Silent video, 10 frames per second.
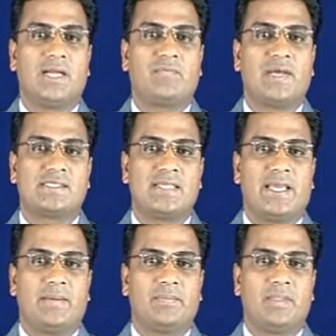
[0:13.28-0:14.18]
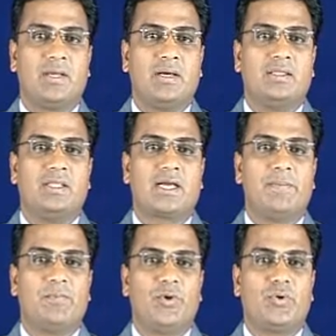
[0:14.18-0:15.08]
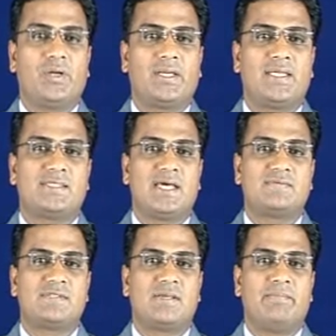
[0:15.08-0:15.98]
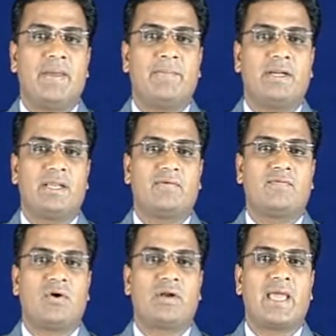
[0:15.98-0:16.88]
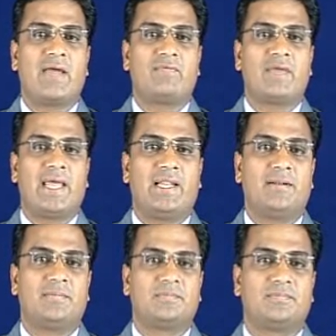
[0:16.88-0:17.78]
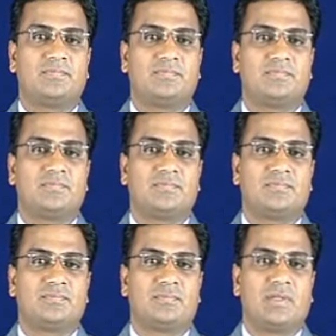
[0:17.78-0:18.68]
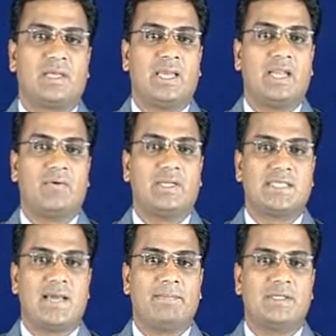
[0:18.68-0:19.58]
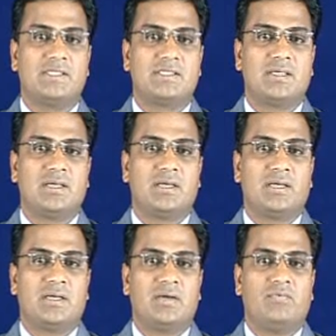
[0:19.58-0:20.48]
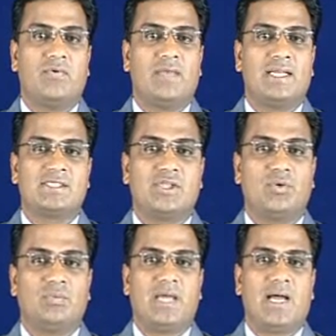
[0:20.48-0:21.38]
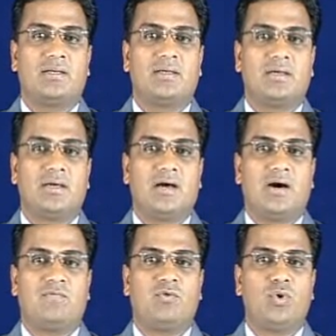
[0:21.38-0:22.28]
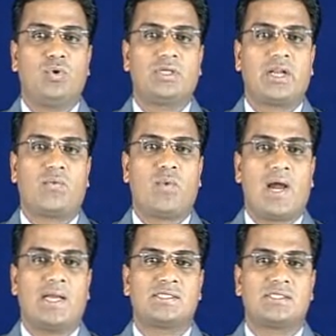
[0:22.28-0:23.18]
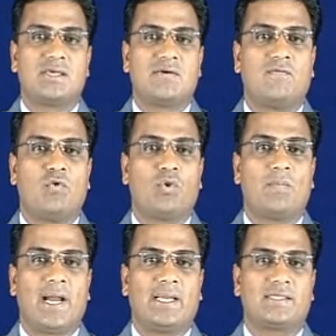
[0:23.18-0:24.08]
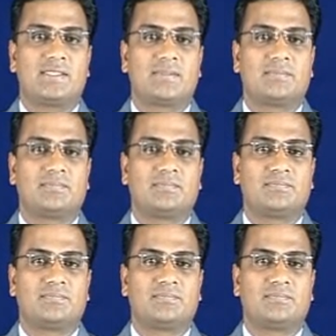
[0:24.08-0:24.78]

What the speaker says: that we are seeing, the computer reserves memory for fl. In our examples, we will assume that a float requires 4 bytes.